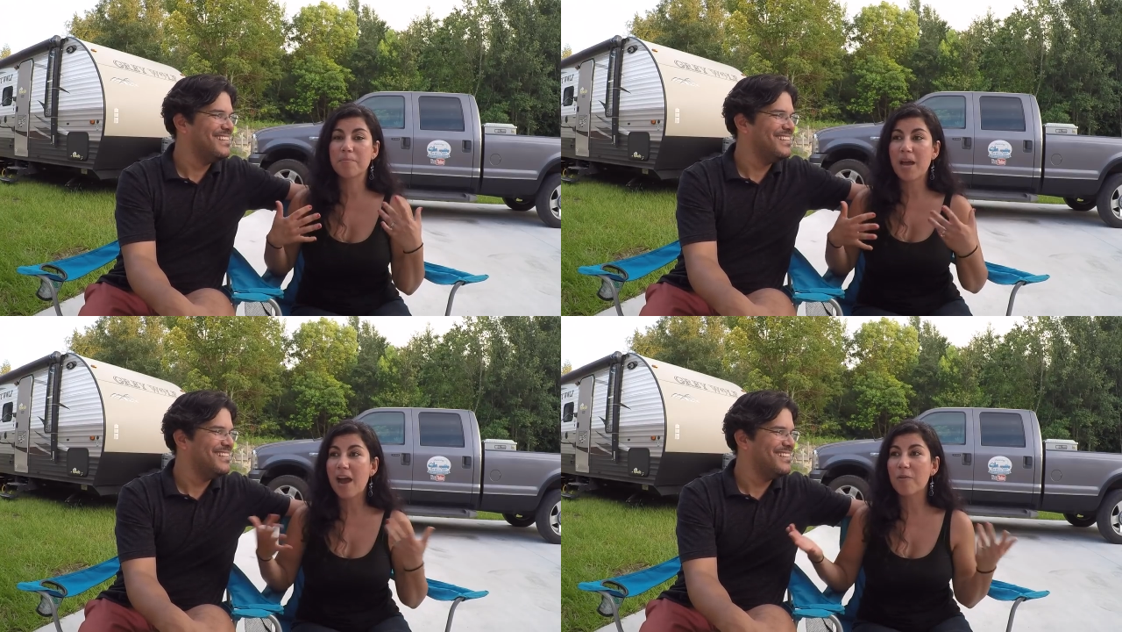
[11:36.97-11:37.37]

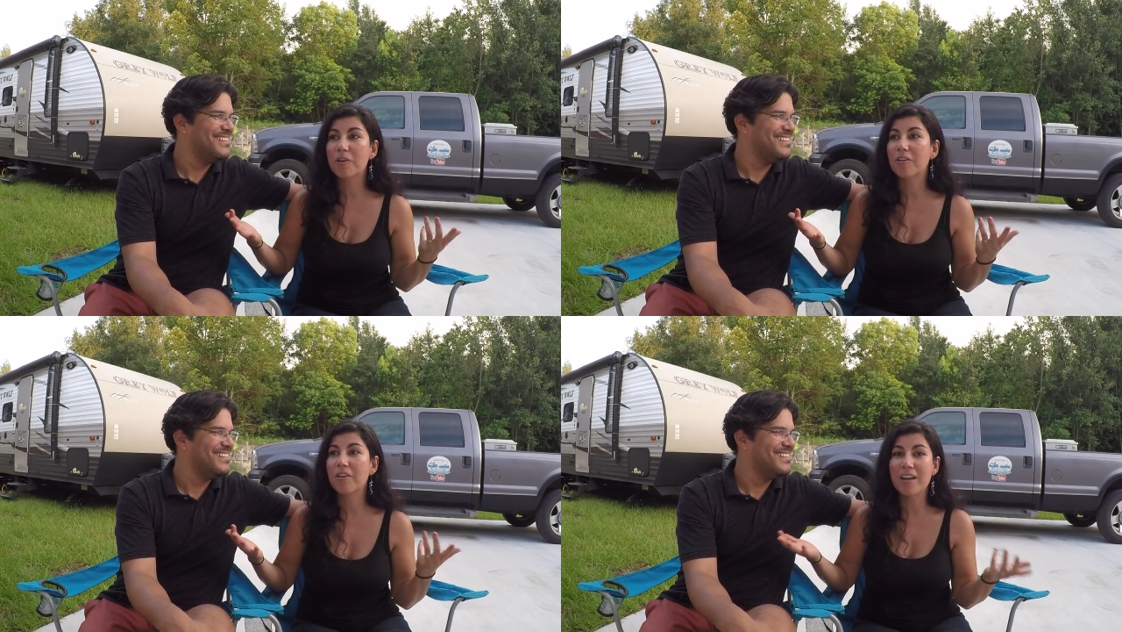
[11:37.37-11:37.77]
Speaker 1: power,
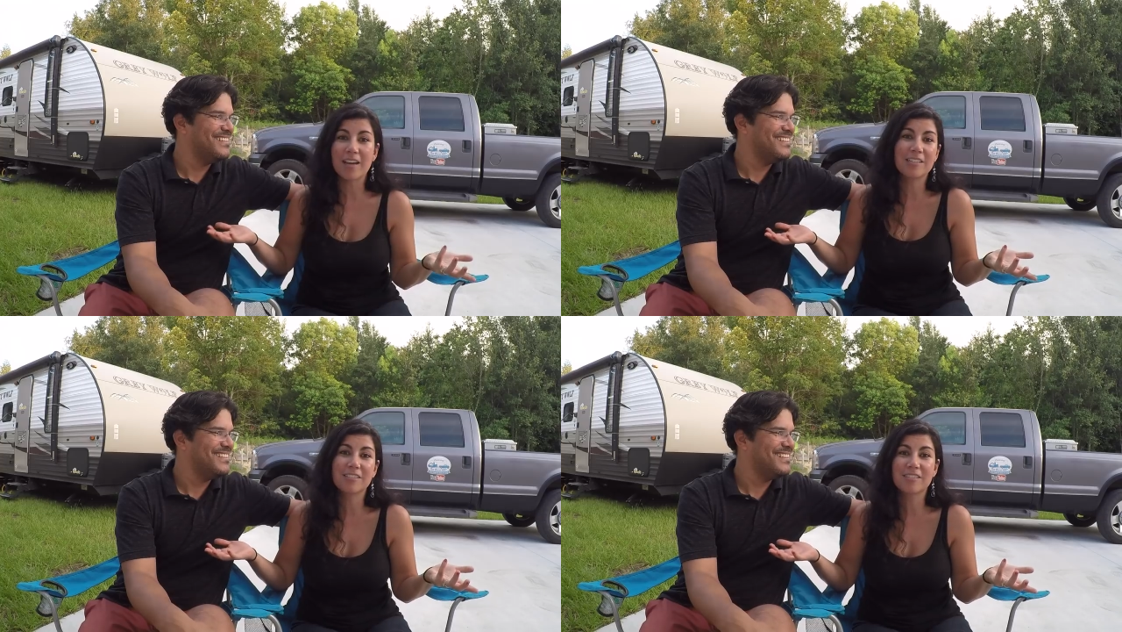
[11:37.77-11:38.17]
or I,
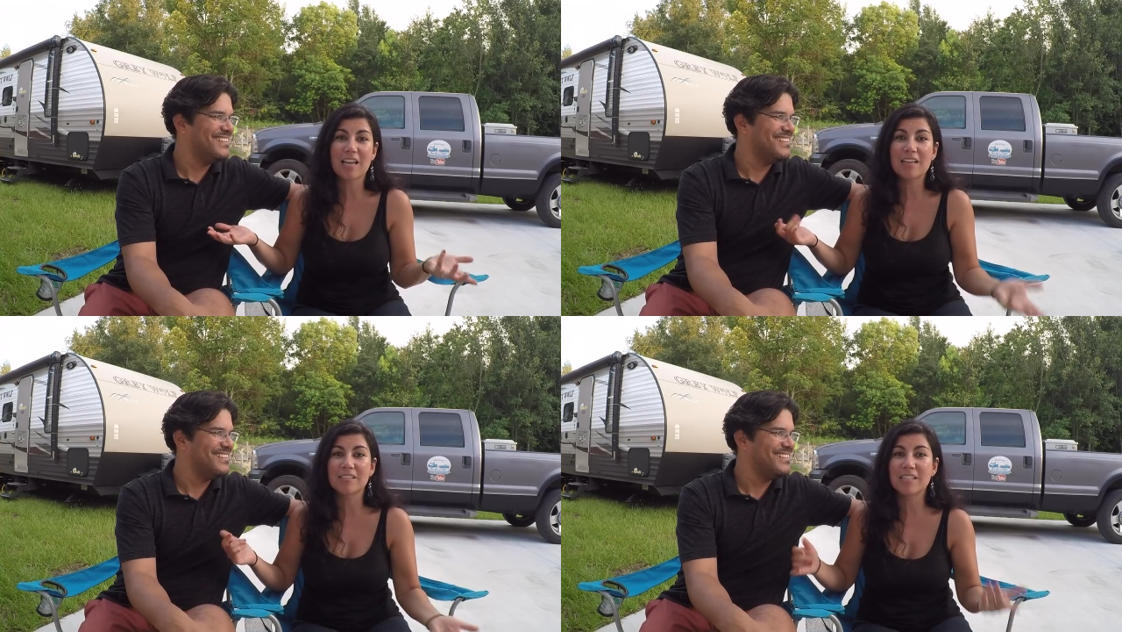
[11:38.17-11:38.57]
I just
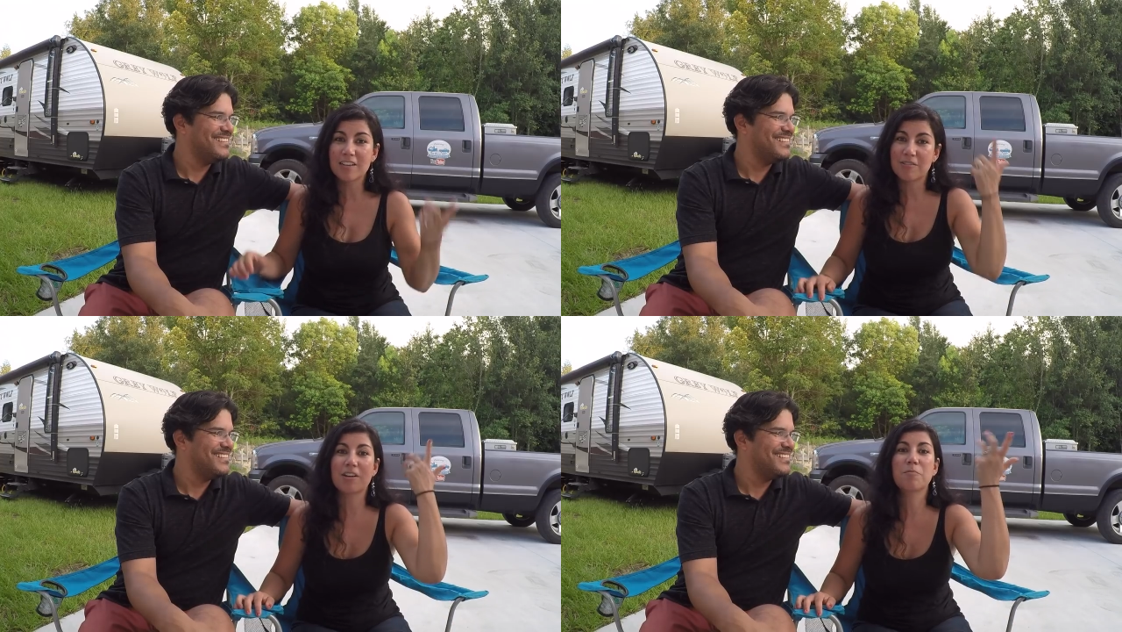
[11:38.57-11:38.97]
kind of stand
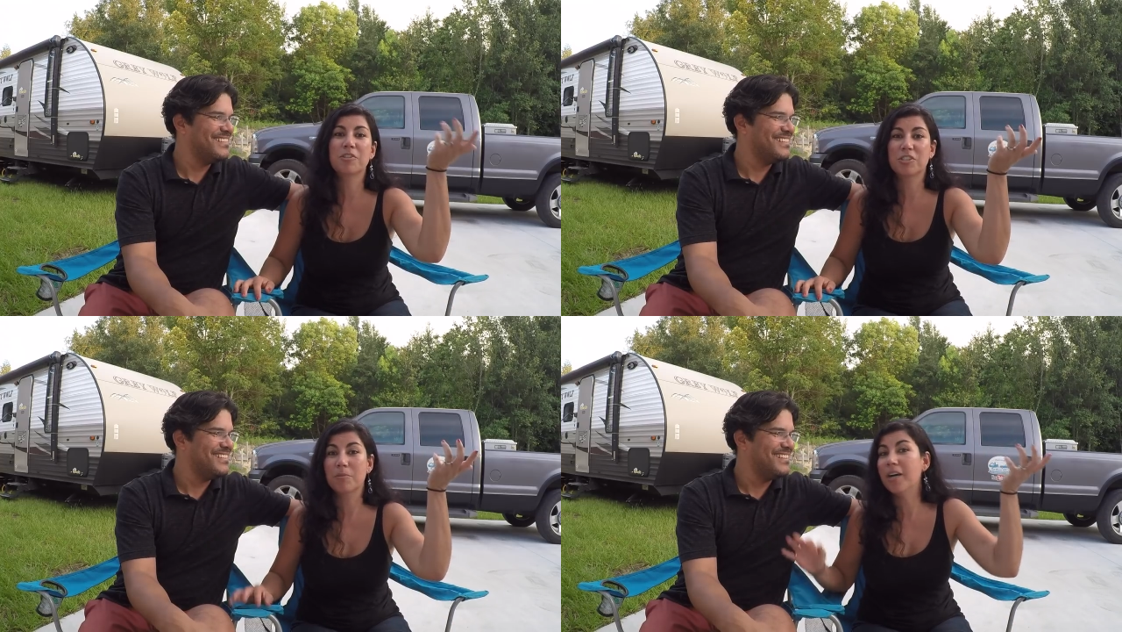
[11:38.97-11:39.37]
around and
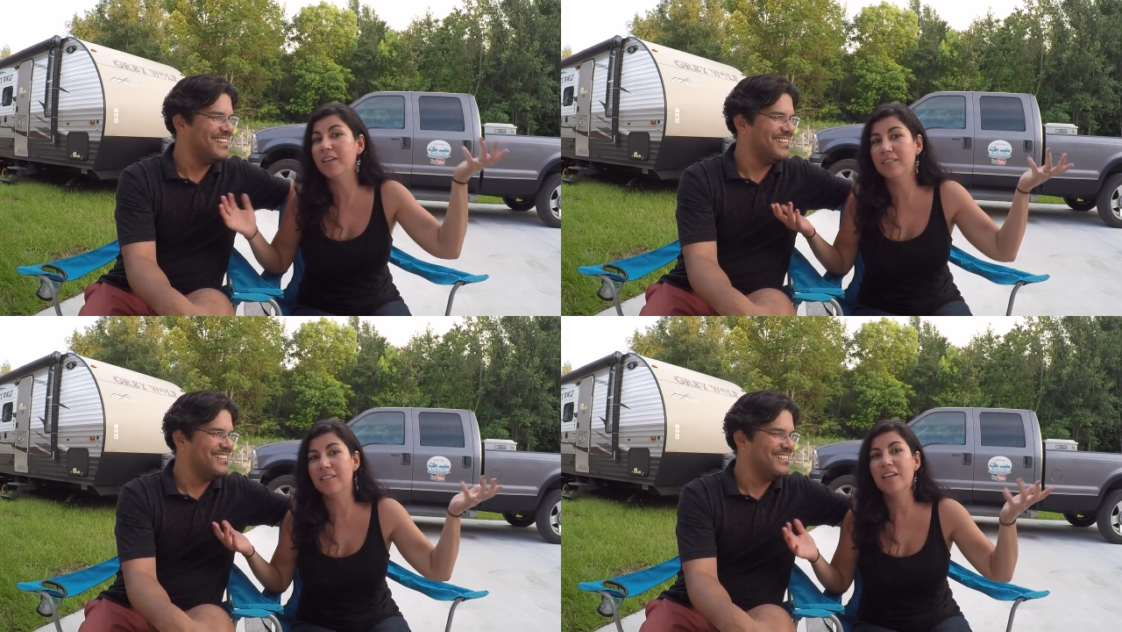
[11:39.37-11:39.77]
push a
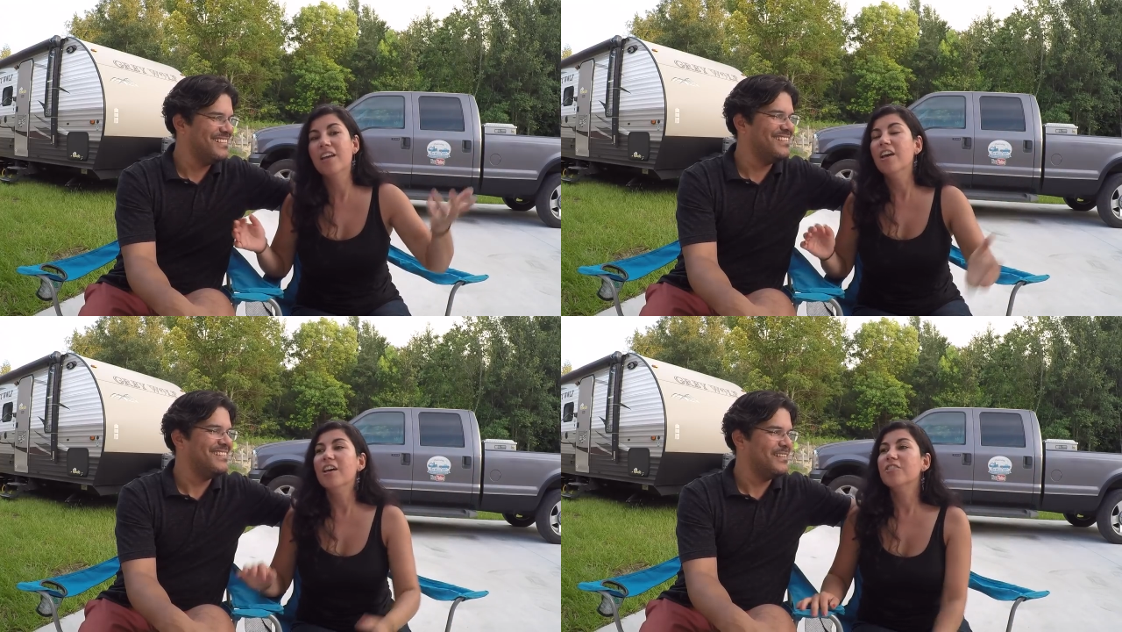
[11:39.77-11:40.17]
button.
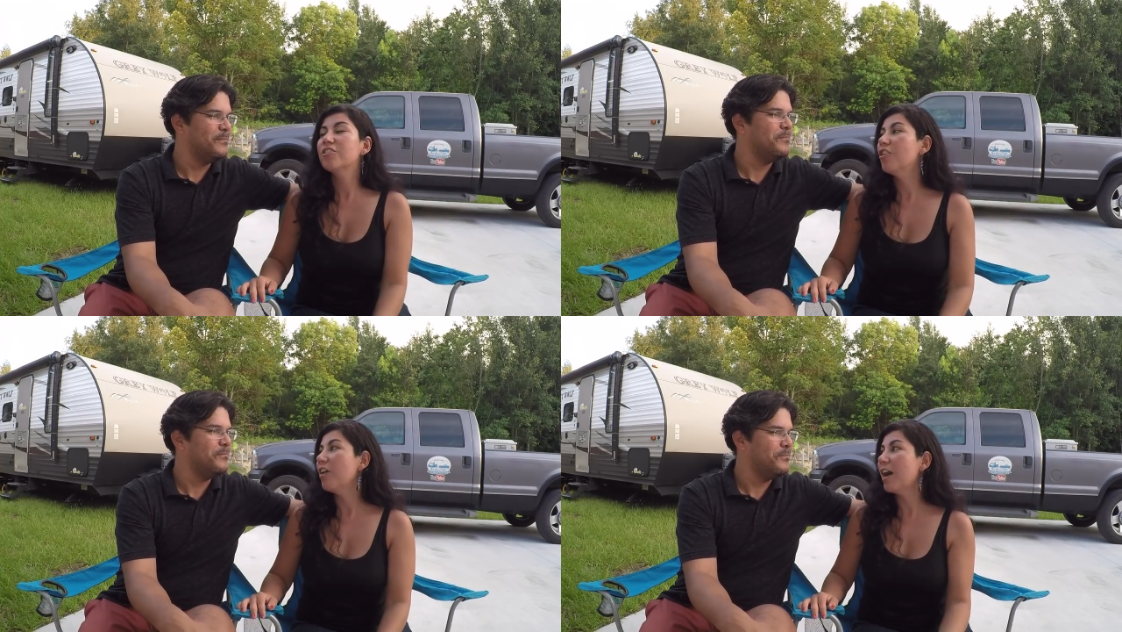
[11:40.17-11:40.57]

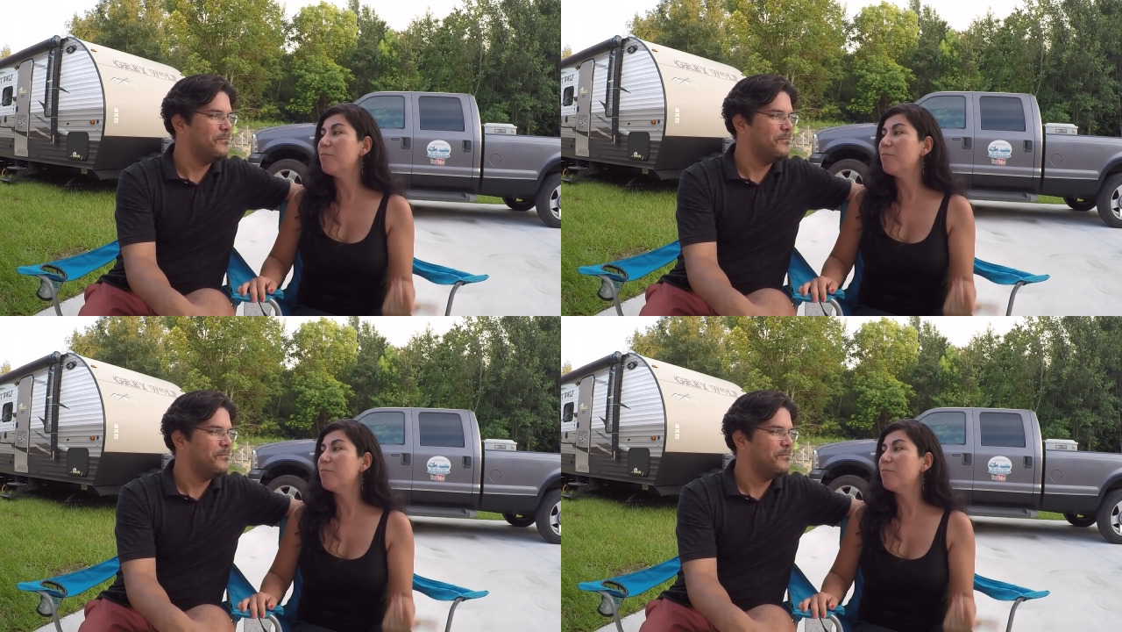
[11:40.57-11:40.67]
So I